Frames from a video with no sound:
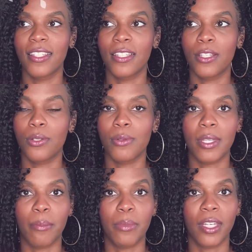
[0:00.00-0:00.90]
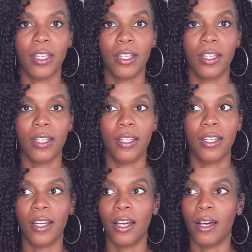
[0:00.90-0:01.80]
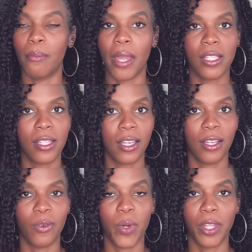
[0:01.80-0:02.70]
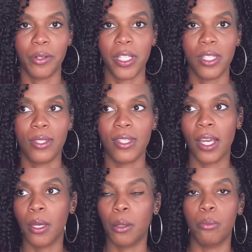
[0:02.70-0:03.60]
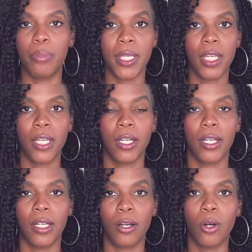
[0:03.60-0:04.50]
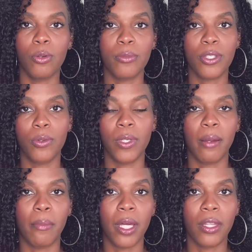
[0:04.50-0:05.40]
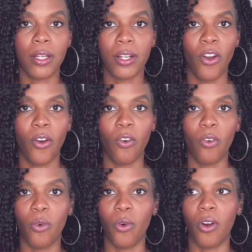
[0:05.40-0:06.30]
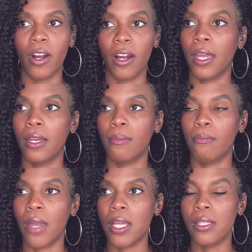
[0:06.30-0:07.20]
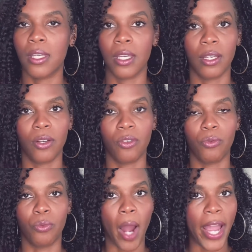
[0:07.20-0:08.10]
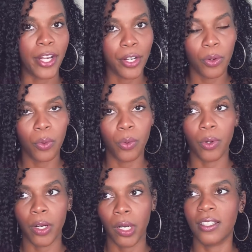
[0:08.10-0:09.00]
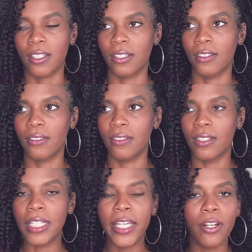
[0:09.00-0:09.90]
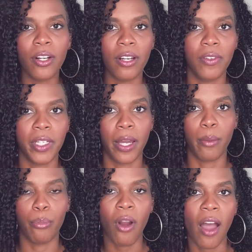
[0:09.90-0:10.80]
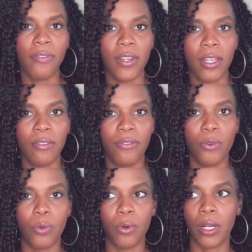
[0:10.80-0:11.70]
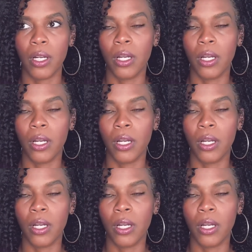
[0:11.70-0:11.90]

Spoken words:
to do something amazing, whether it's be a homeschooling mother or an amazing writer or a leader of a nonprofit for,